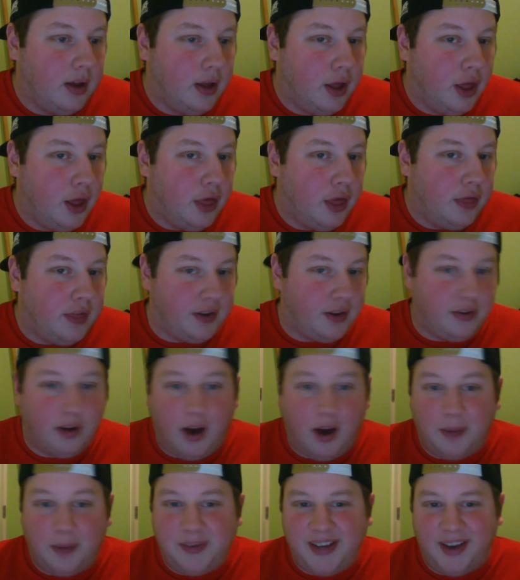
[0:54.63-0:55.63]
the top
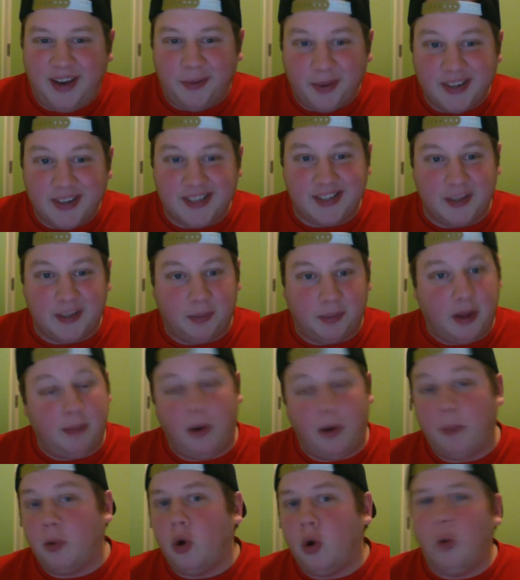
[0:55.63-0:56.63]
ten reasons to play
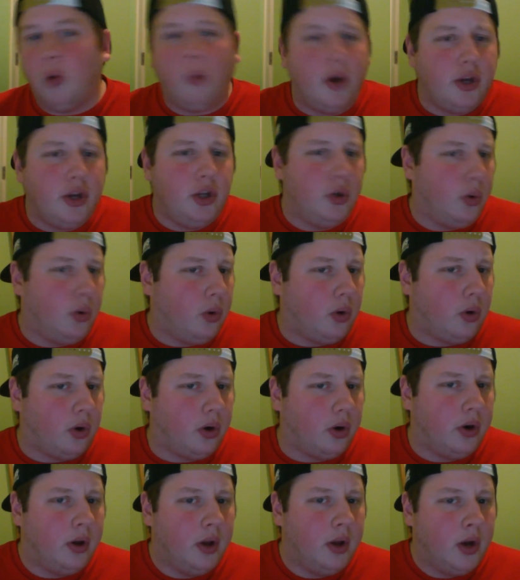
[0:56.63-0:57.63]
Pauper, or what your
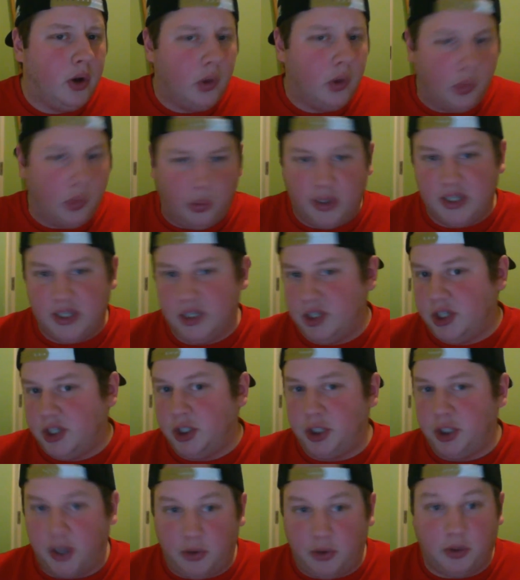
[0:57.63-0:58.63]
reasons in
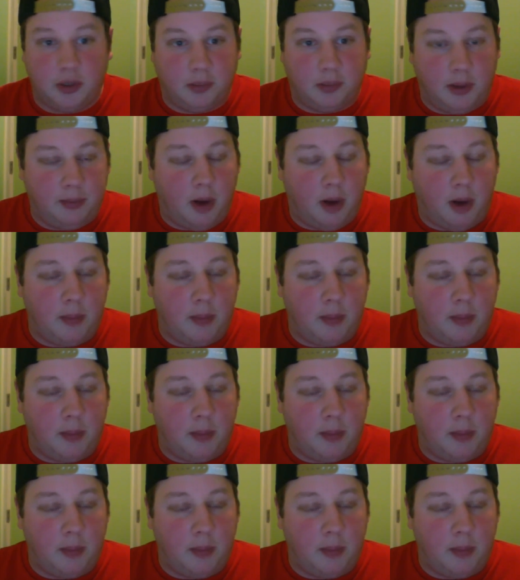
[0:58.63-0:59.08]
general to play Pauper.